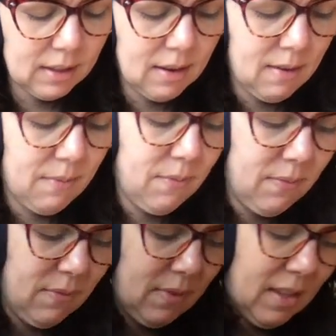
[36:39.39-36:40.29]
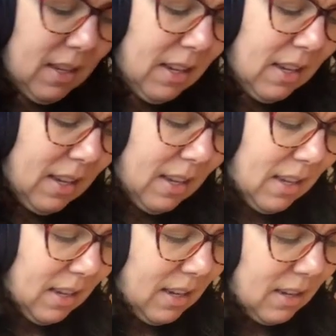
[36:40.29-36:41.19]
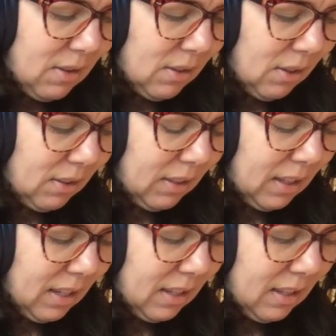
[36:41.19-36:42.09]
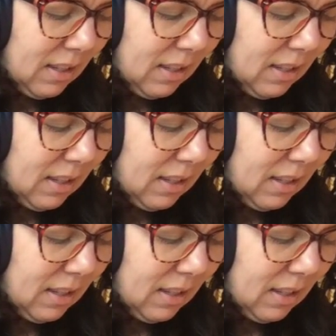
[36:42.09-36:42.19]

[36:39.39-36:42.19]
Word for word: um, and you certainly